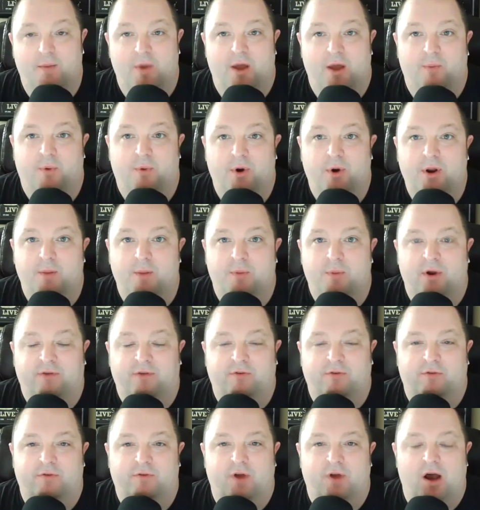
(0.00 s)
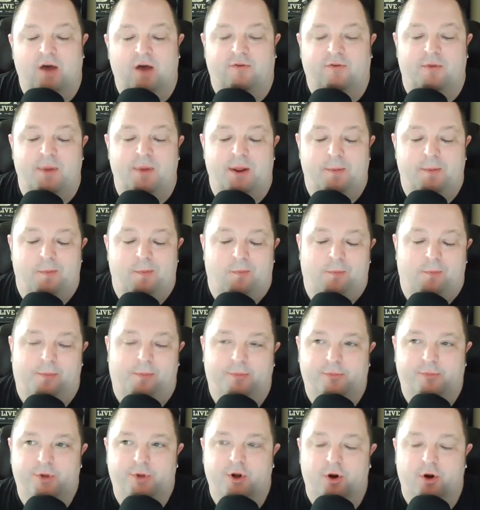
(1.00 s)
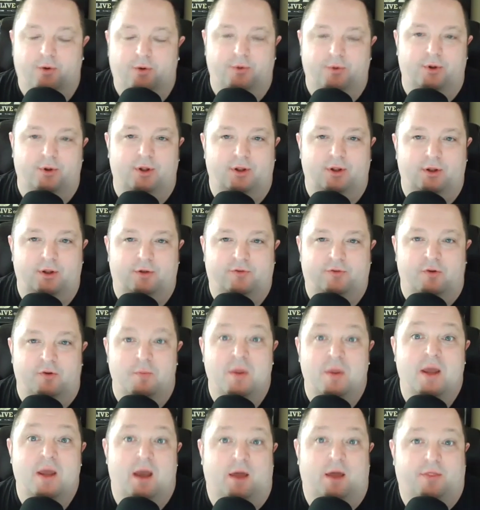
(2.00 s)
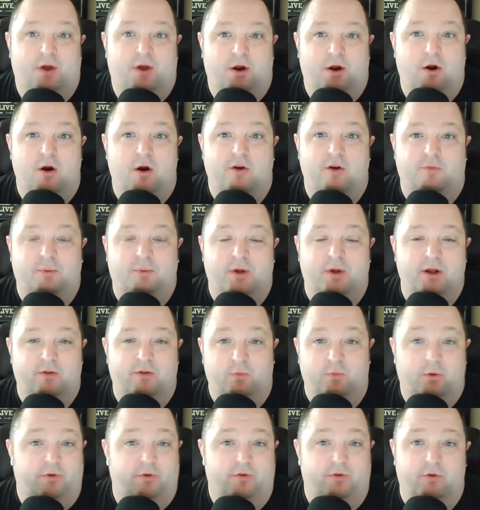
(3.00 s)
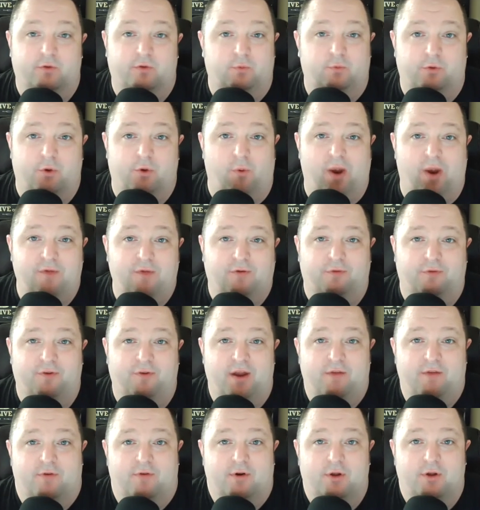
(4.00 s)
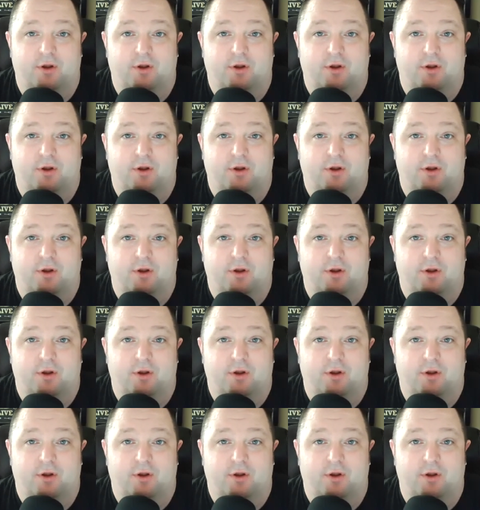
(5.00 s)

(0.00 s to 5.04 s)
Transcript: pretty impressive stuff. I mean, you know, to me, I thought Curtis Blaydes was the rightful favorite.